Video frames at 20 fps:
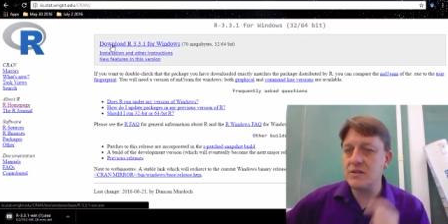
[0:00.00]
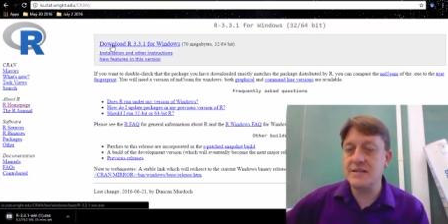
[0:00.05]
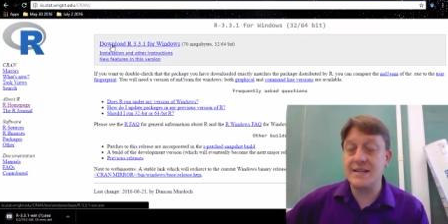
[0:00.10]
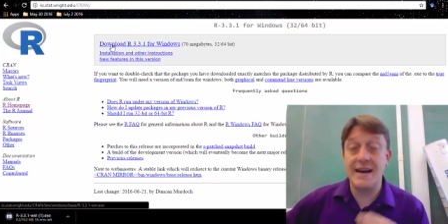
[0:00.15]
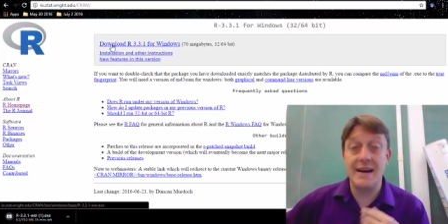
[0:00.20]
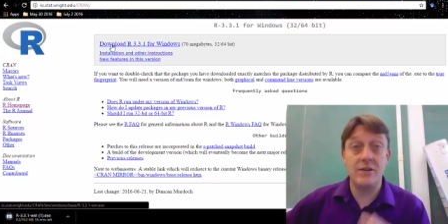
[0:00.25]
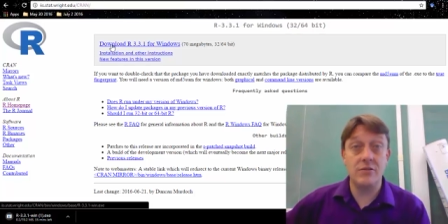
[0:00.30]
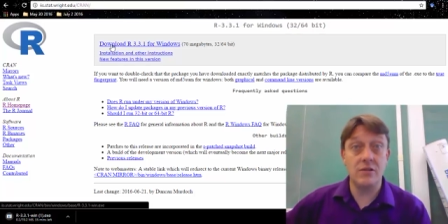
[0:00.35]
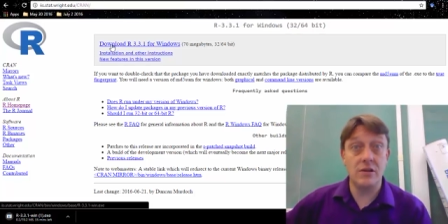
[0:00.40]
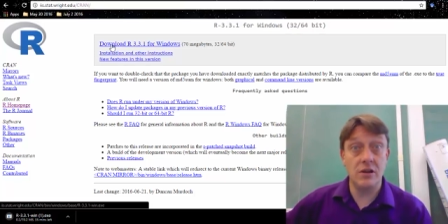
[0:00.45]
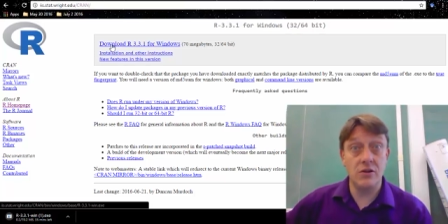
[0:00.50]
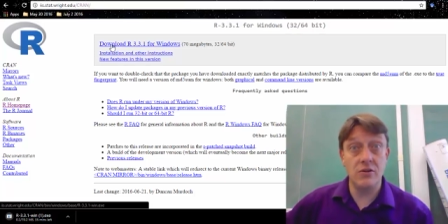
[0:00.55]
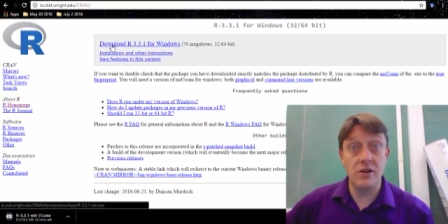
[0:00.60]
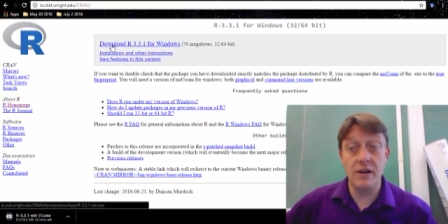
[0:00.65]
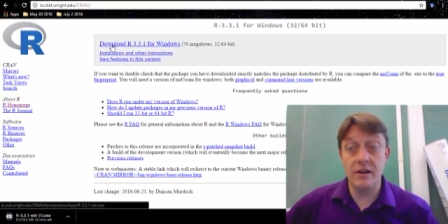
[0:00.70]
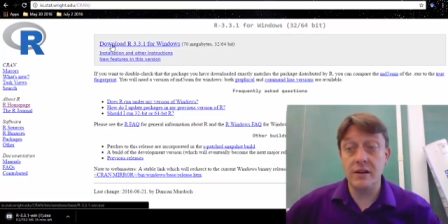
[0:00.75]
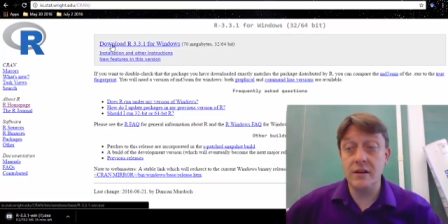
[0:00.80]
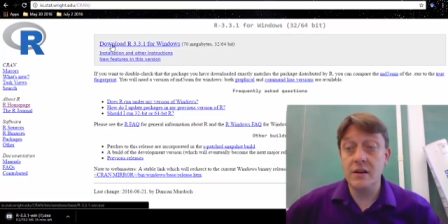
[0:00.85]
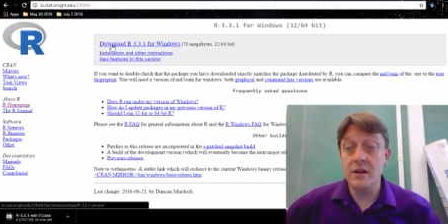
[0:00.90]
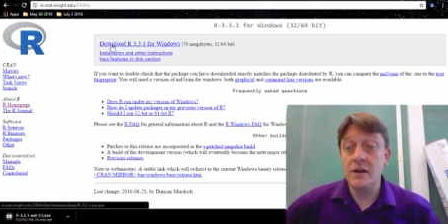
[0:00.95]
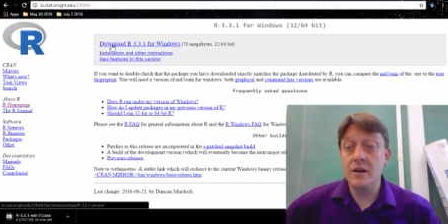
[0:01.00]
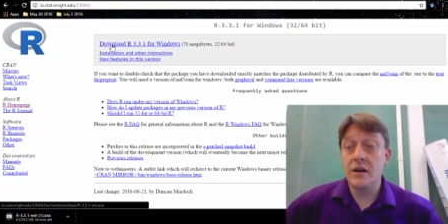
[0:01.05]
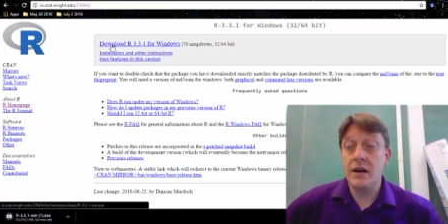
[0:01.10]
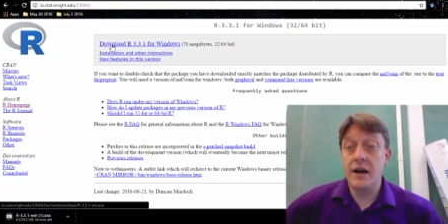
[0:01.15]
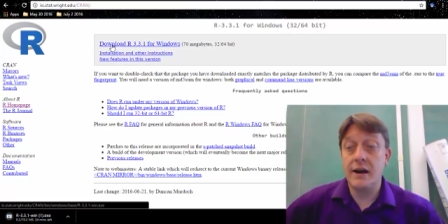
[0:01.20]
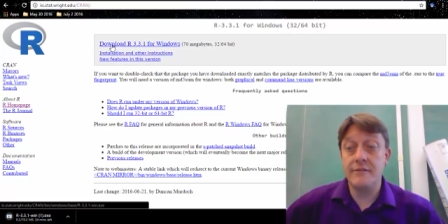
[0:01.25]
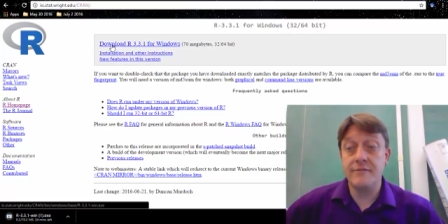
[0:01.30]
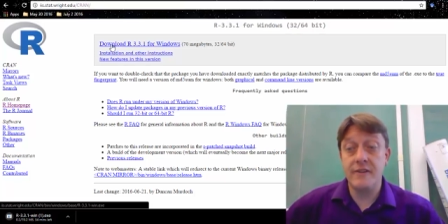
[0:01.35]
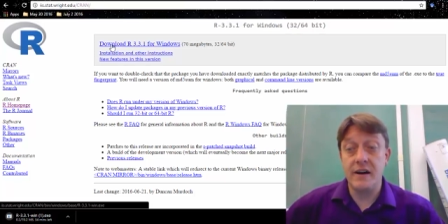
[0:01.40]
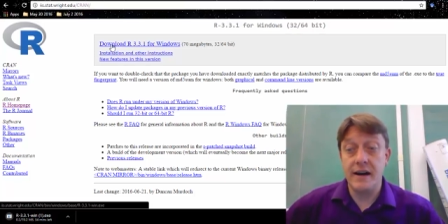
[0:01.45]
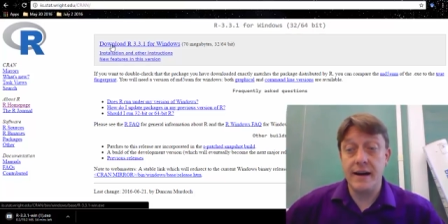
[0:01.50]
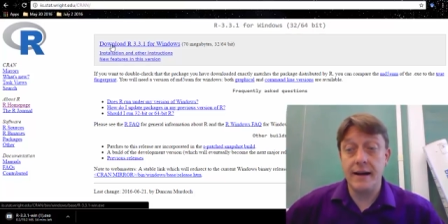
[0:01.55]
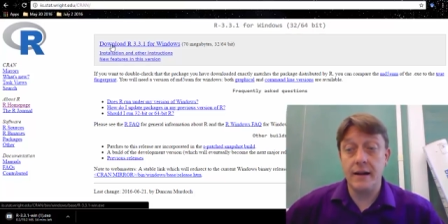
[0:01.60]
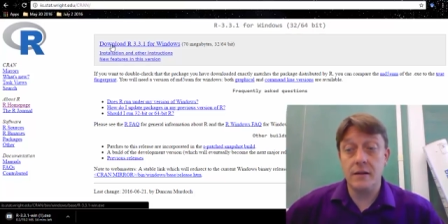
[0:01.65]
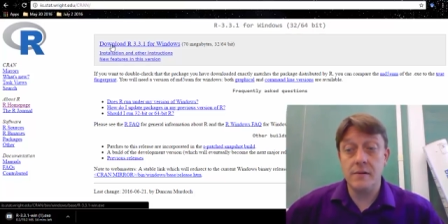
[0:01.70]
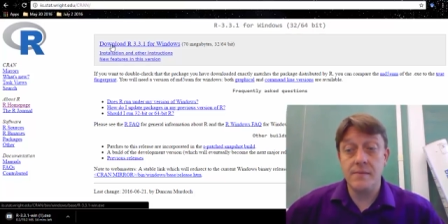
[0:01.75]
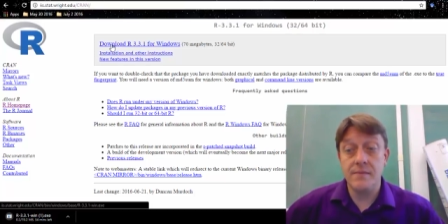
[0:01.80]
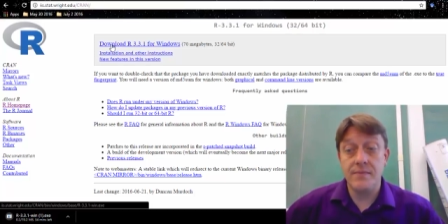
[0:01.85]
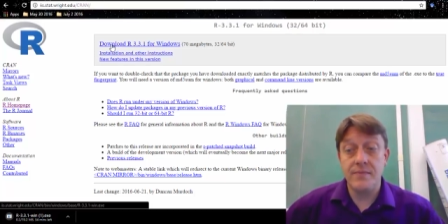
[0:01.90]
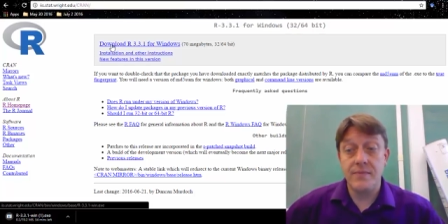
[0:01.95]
downloading a file.